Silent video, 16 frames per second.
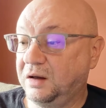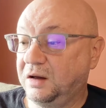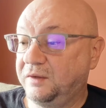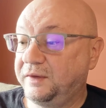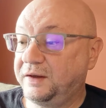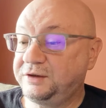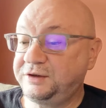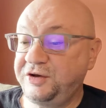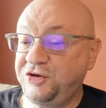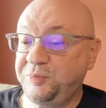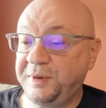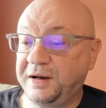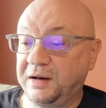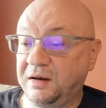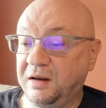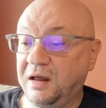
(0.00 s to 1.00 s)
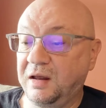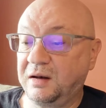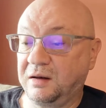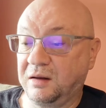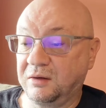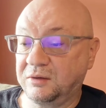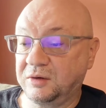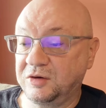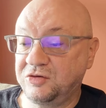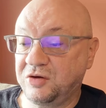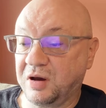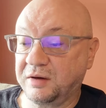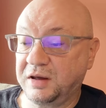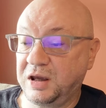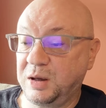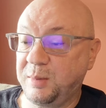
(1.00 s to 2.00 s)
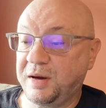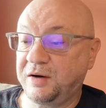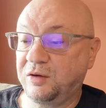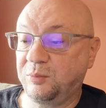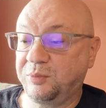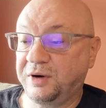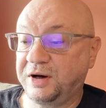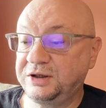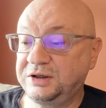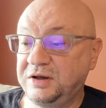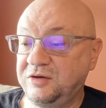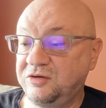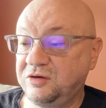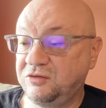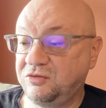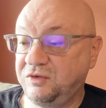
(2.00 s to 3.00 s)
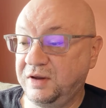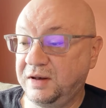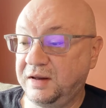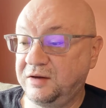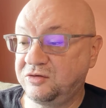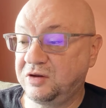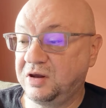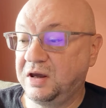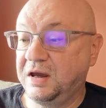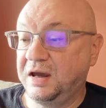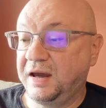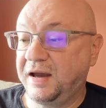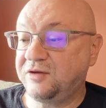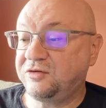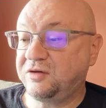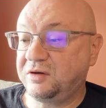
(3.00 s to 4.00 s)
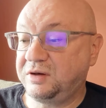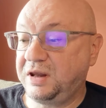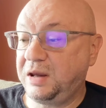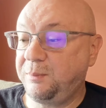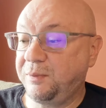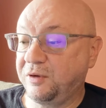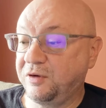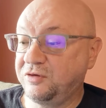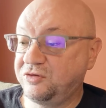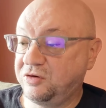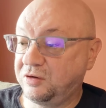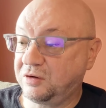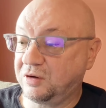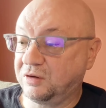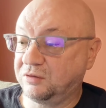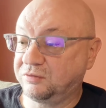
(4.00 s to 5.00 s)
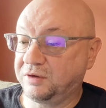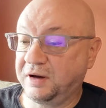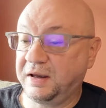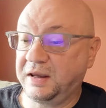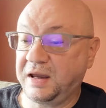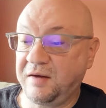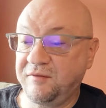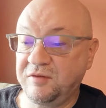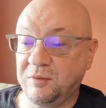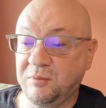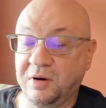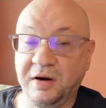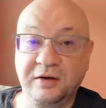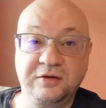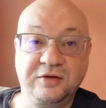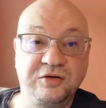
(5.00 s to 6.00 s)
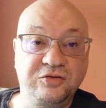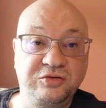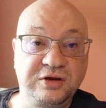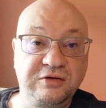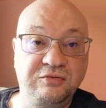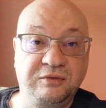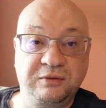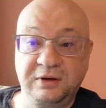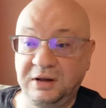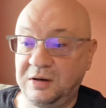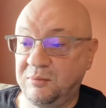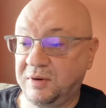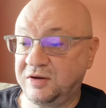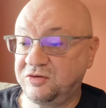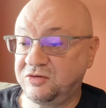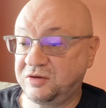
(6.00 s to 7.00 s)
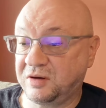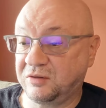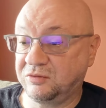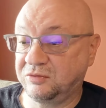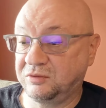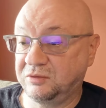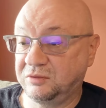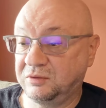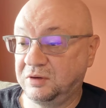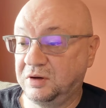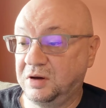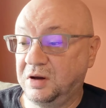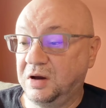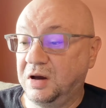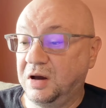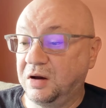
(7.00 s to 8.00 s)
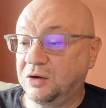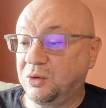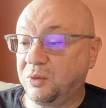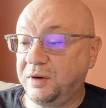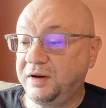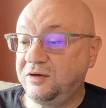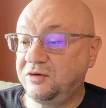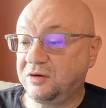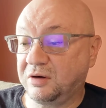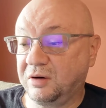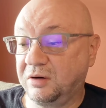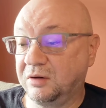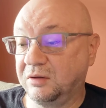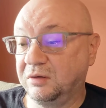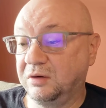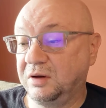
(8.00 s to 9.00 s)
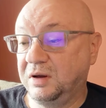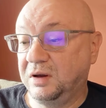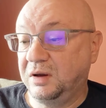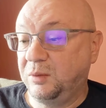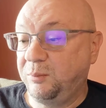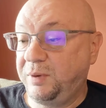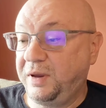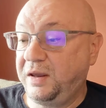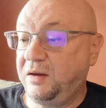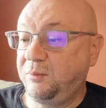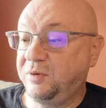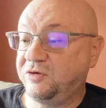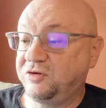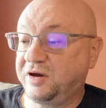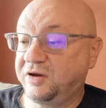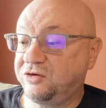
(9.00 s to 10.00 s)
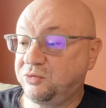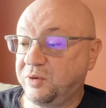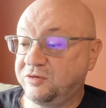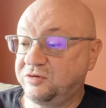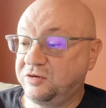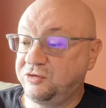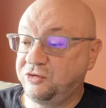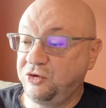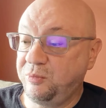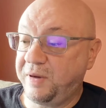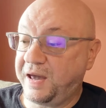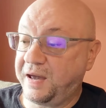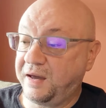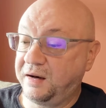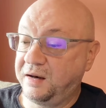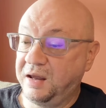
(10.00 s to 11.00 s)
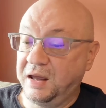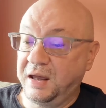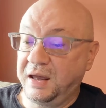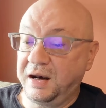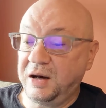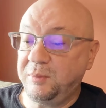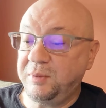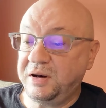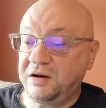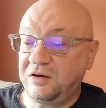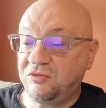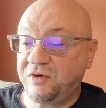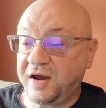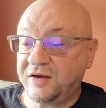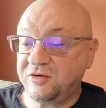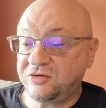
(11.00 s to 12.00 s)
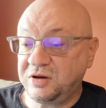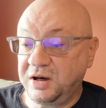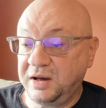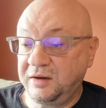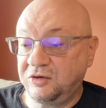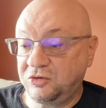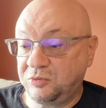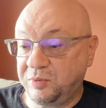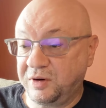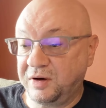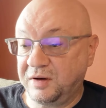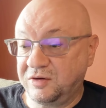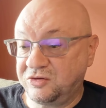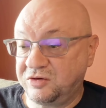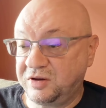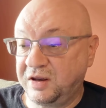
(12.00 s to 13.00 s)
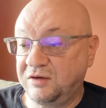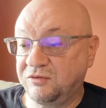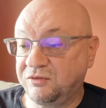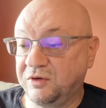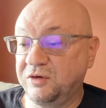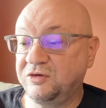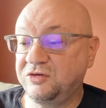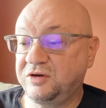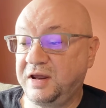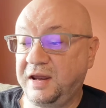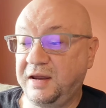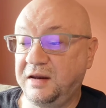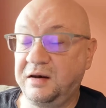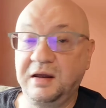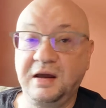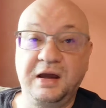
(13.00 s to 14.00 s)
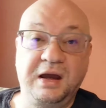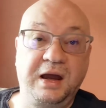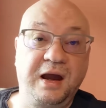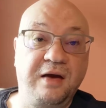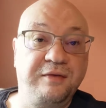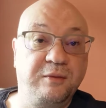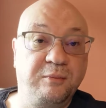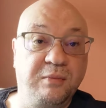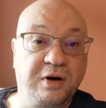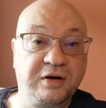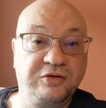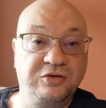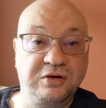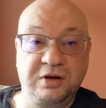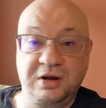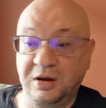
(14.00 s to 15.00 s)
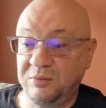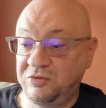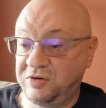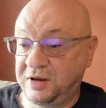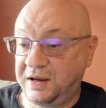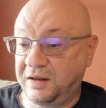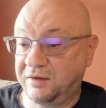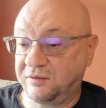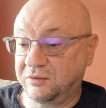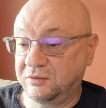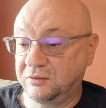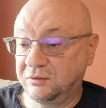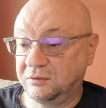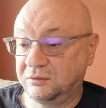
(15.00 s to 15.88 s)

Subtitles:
Then she spent a lot longer talking about her impressions and feelings as the deep earth took over and gave the mark to Seaful and myself. According to her, being possessed wasn't too bad, and it had been a fascinating experience seeing firsthand how the marks had come together.